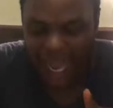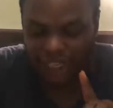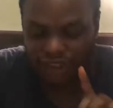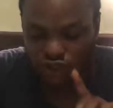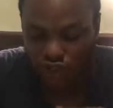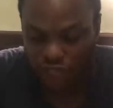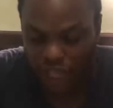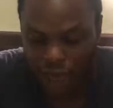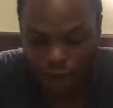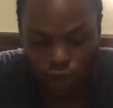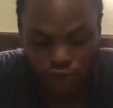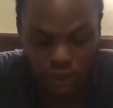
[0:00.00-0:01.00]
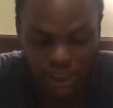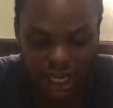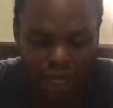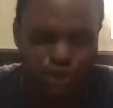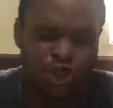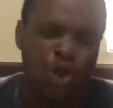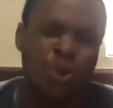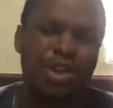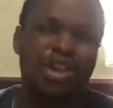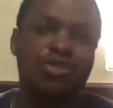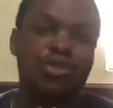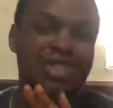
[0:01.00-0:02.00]
and the Nokia Ozo sound,
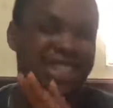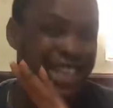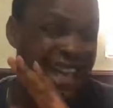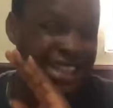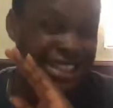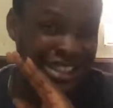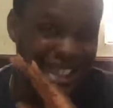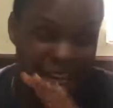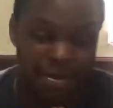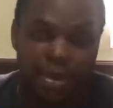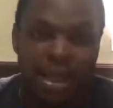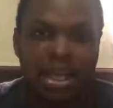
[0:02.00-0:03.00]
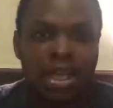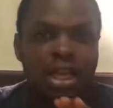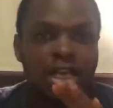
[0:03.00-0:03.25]
which gives you dynamic